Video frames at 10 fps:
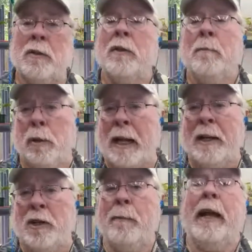It's
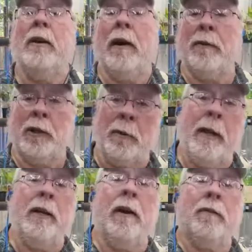playing tomato after
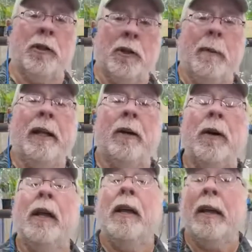tomato after
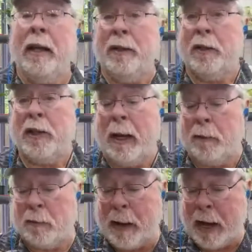tomato in the
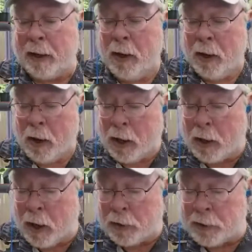same spot.
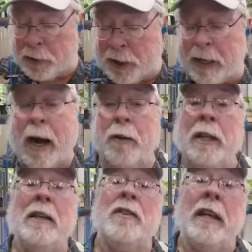Also, Gene, are
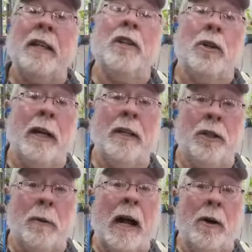these in the
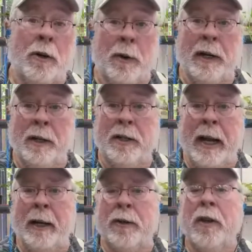in ground or in
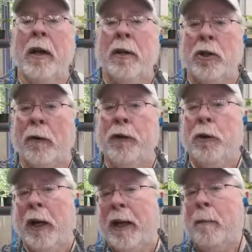containers? So if
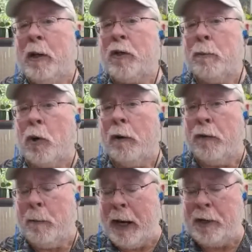you could give me some more
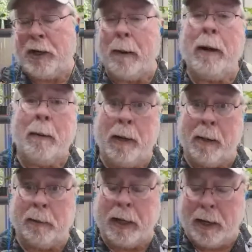information, I may
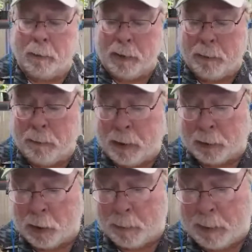be able to help you
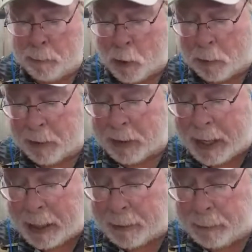a little bit more with
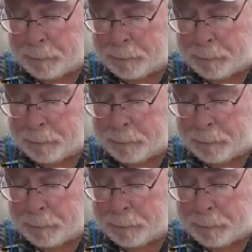that.